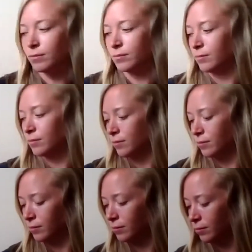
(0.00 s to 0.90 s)

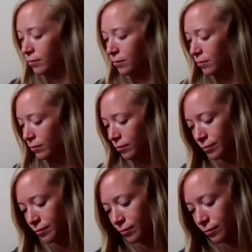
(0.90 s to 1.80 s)

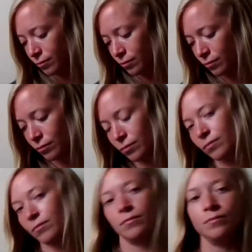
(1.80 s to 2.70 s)

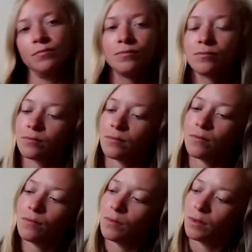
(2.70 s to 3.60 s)

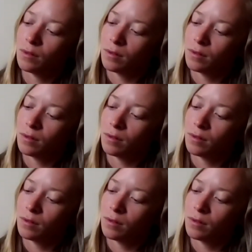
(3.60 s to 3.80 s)
(no one is talking)